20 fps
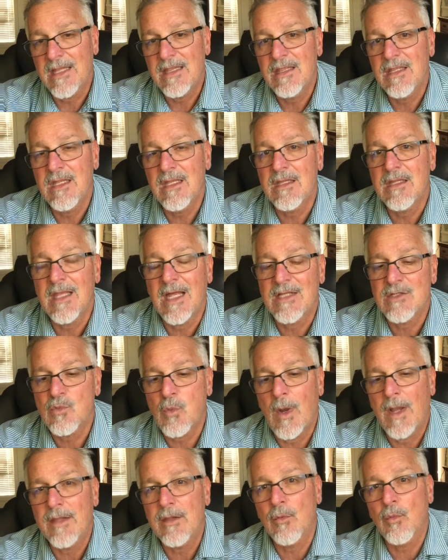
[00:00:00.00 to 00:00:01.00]
I think that's
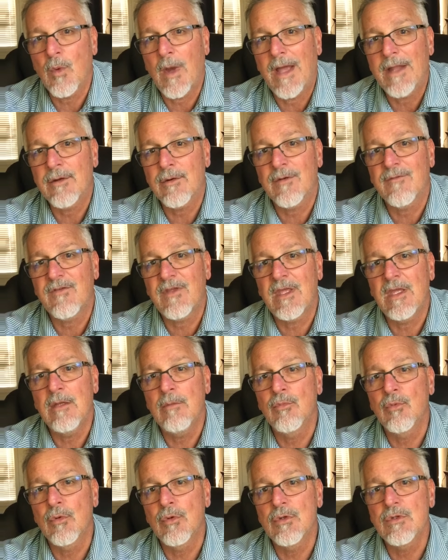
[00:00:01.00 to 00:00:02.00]
why the writer of
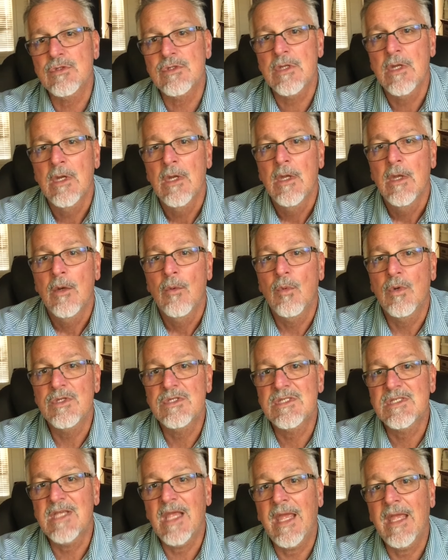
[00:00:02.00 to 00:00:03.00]
Hebrews
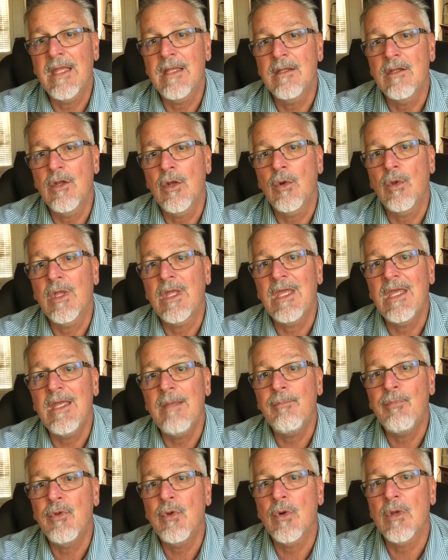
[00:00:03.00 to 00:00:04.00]
was saying, you know,
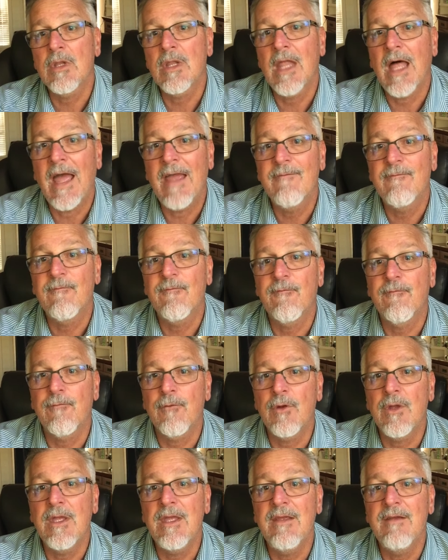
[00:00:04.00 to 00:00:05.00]
keep your life
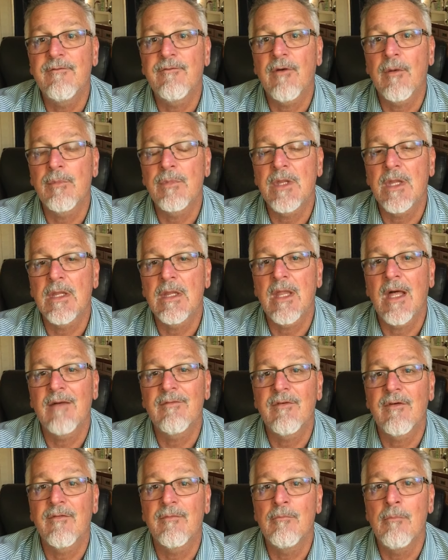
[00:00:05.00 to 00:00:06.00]
free from the
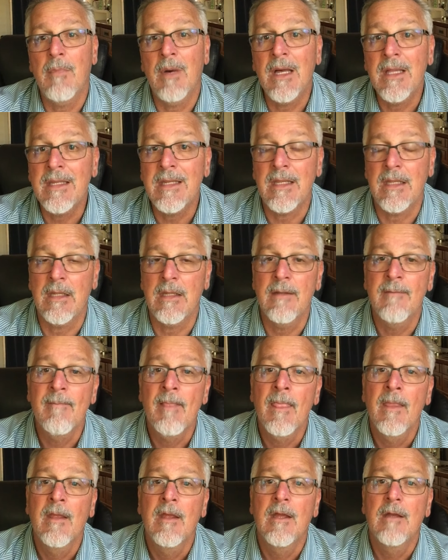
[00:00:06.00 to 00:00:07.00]
love of money,
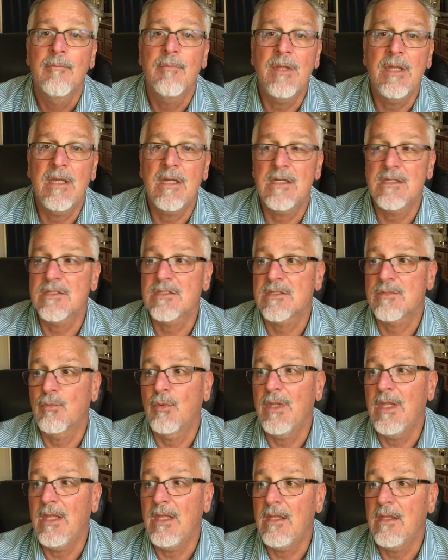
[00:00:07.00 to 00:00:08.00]
because
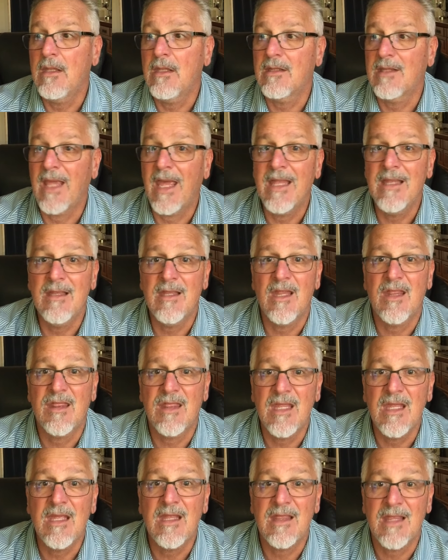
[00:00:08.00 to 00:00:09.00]
we tend to
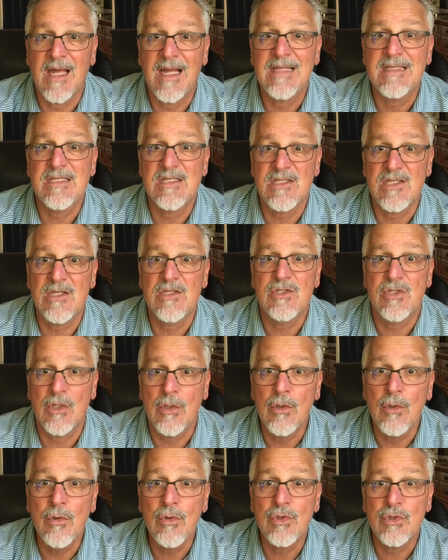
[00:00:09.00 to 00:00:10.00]
think that's the
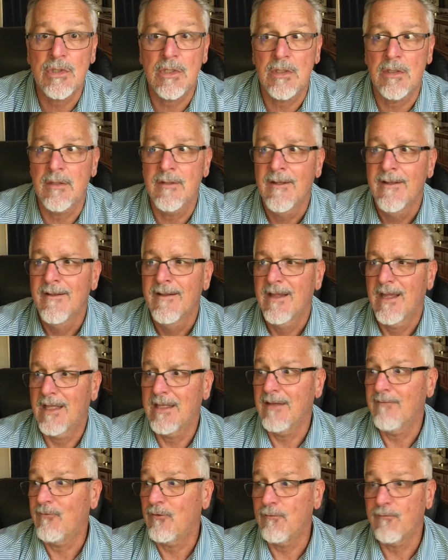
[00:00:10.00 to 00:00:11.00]
solution.
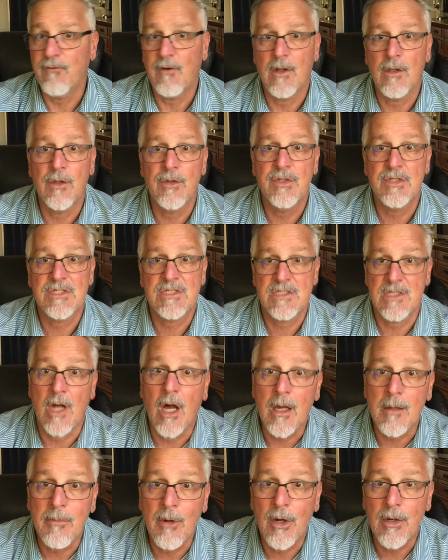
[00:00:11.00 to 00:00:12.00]
And if you follow the
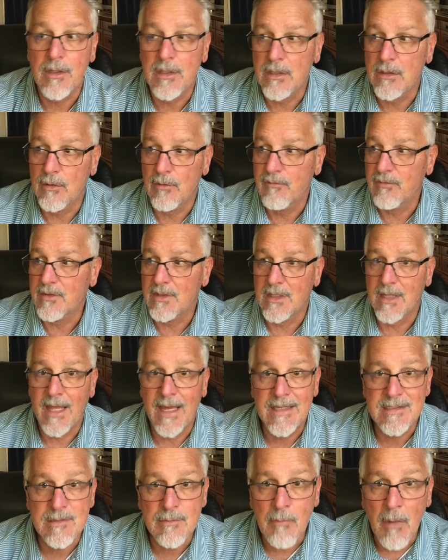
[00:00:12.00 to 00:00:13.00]
stock market over the
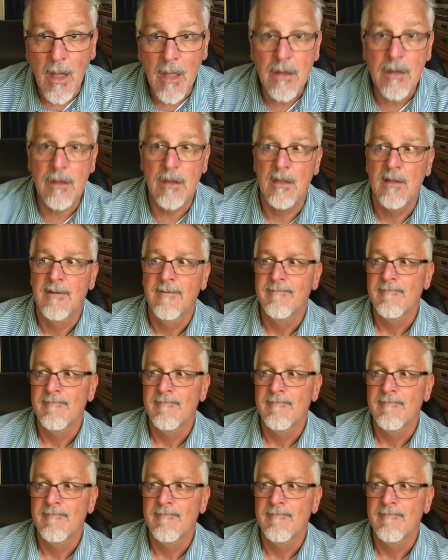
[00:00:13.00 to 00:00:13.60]
last month,